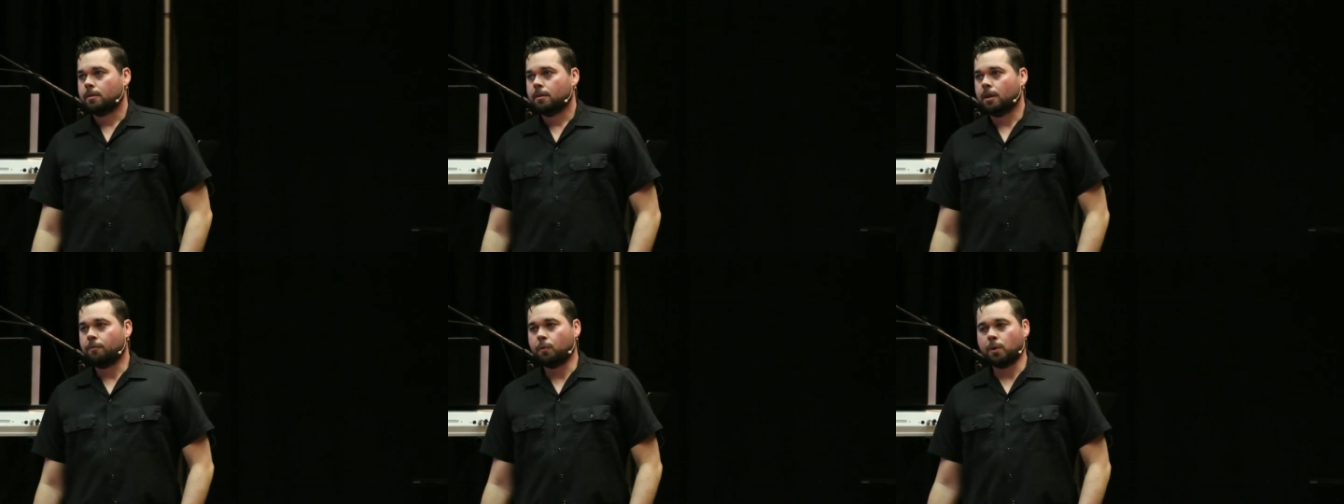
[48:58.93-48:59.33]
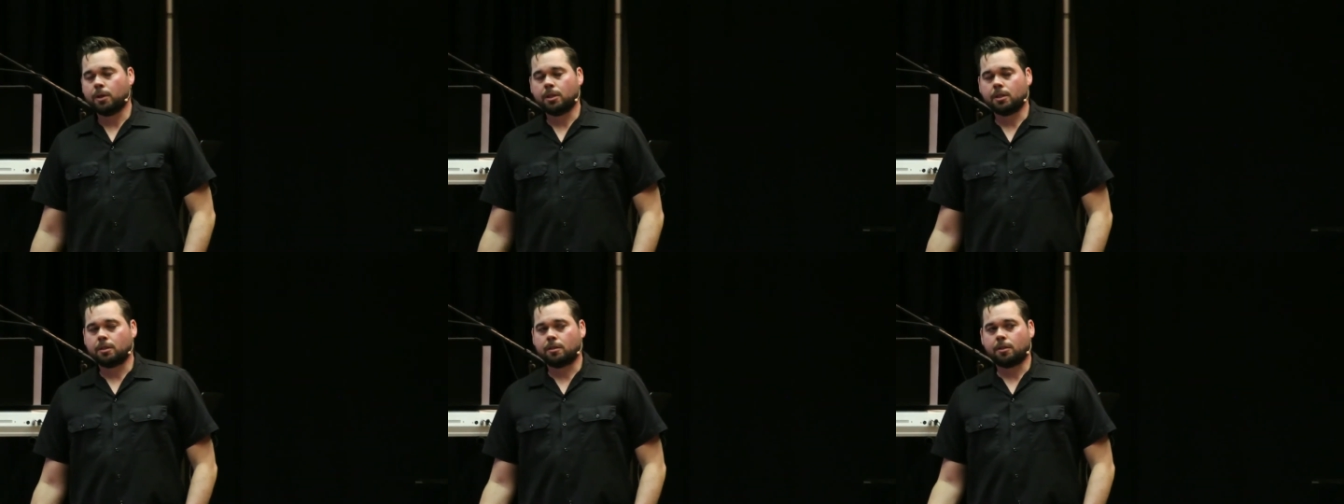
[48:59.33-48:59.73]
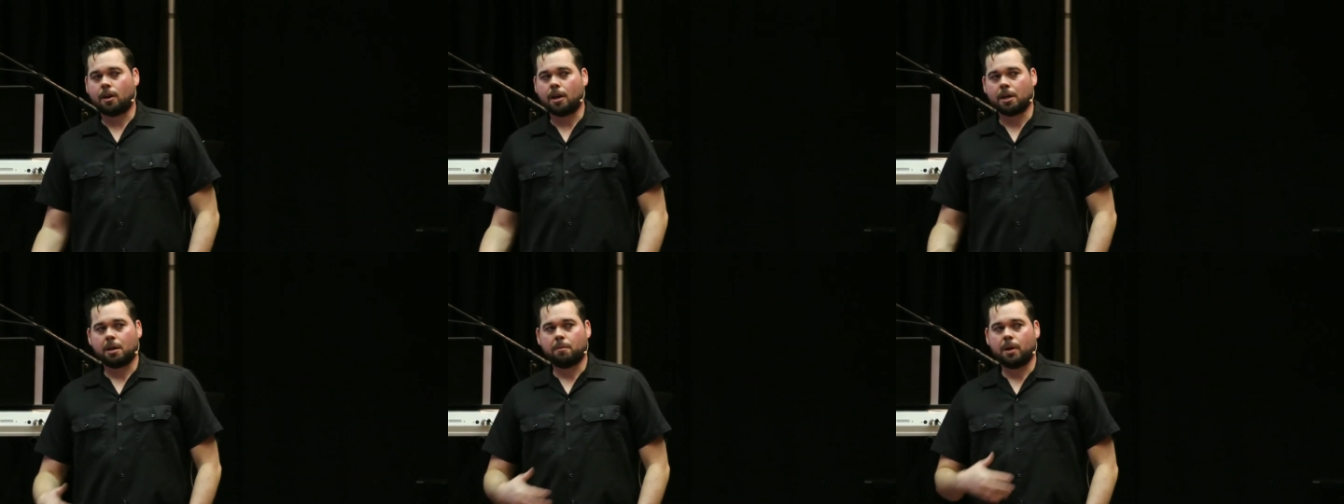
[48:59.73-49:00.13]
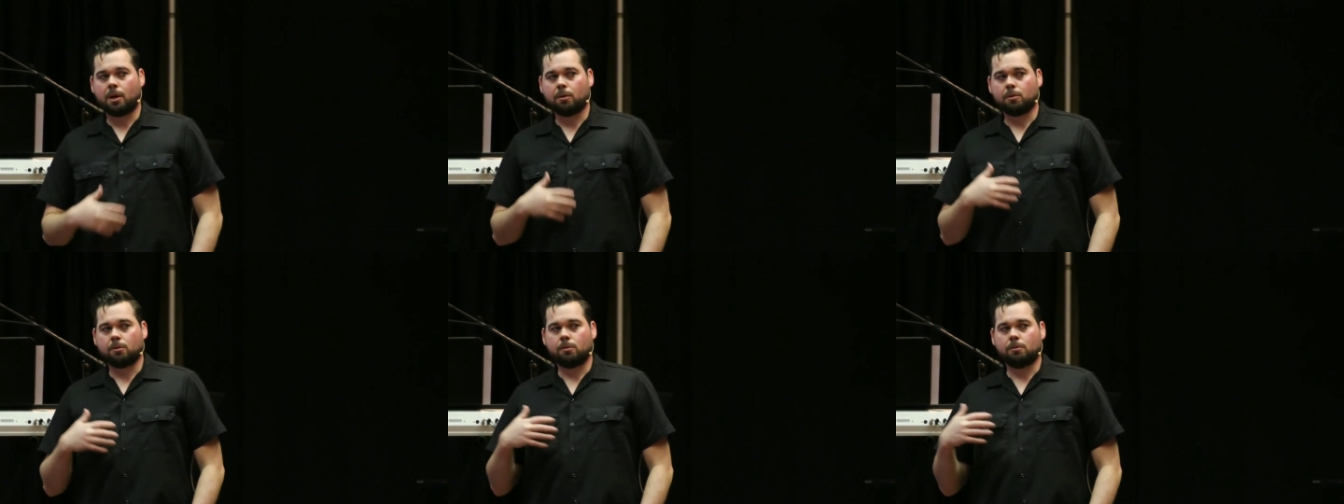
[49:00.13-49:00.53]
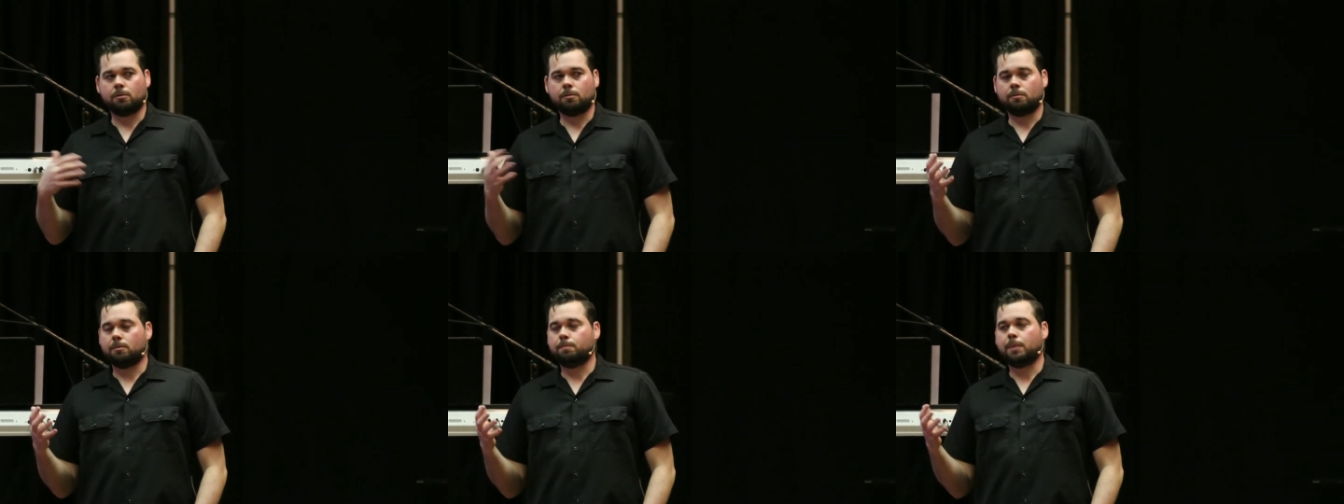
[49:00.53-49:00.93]
If we're just talking about
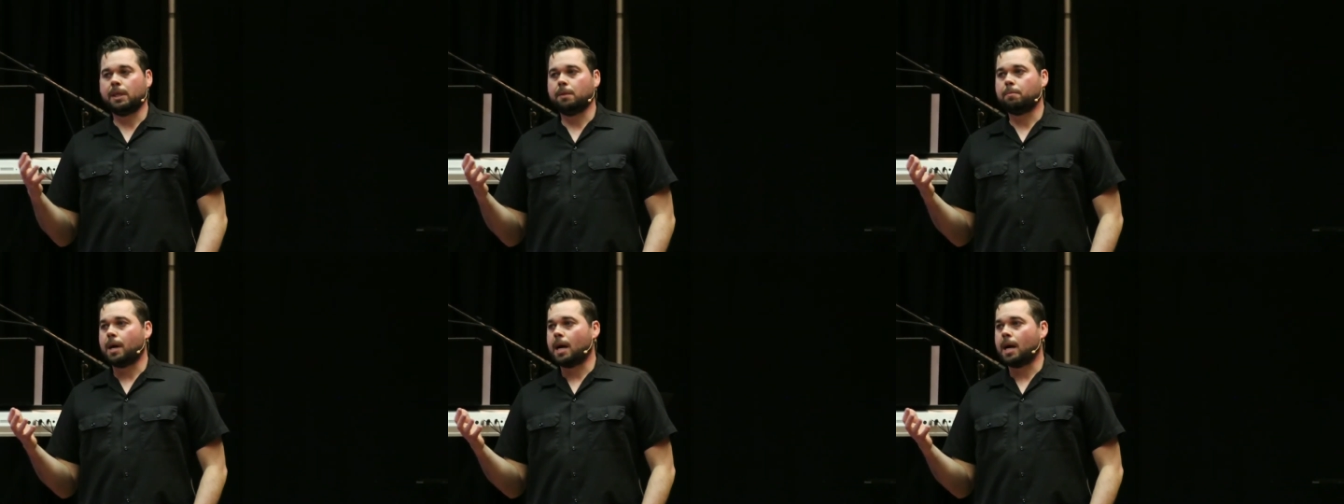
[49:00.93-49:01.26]
being